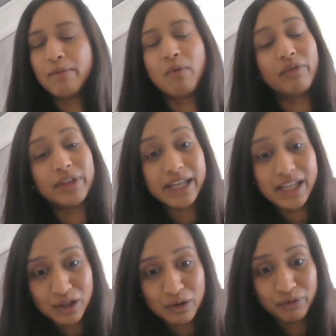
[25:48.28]
Um, on the
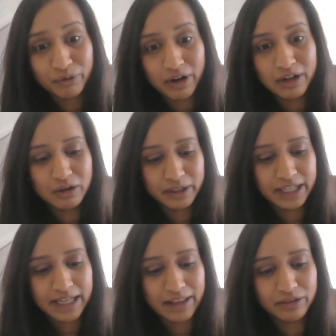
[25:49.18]
E U front,
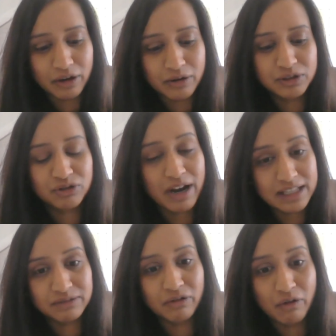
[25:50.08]
looking at those
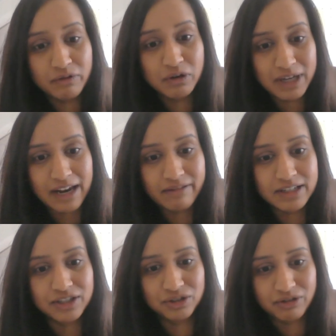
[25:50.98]
transfer of U K
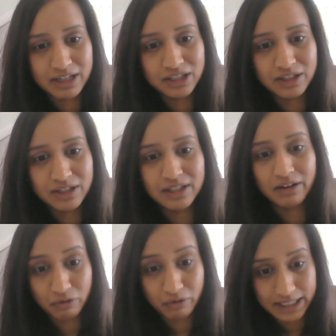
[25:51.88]
registrations
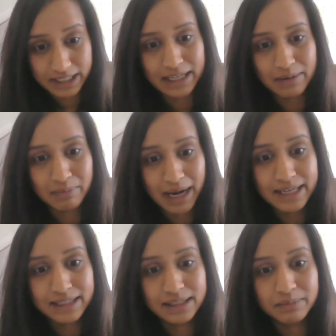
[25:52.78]
that have already taken
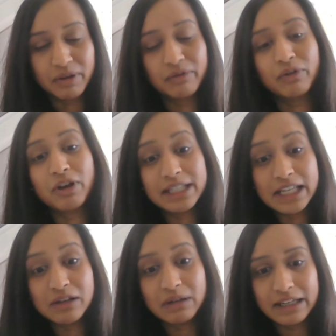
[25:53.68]
place, but for
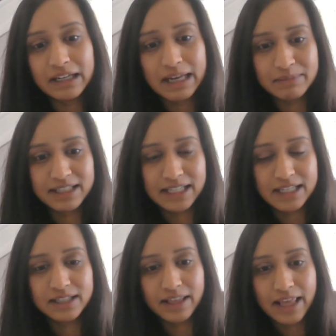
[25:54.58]
those E U legal
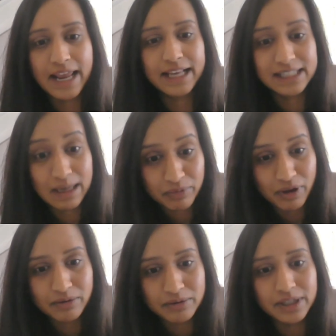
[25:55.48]
entities to then accept
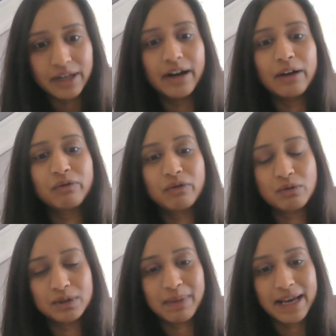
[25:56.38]
those and of
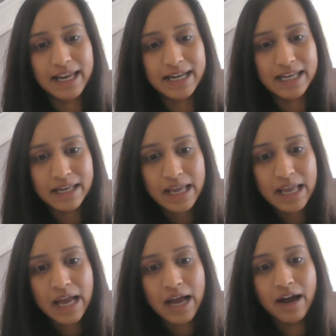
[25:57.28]
course pay any
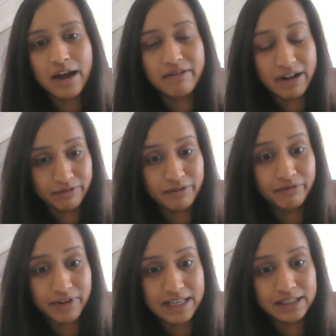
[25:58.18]
uh,
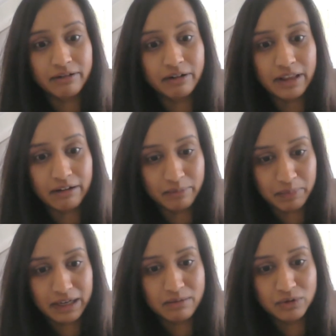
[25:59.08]
relevant fees are, that are
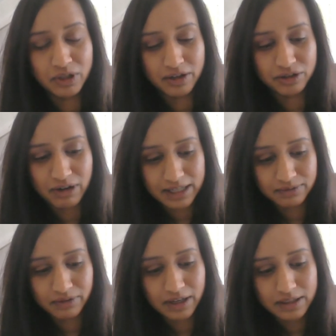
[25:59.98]
applicable to those
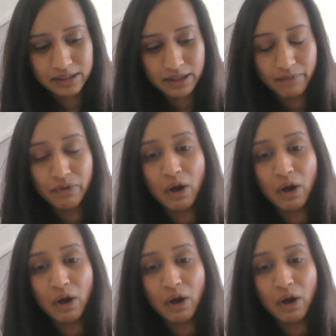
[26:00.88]
transfers.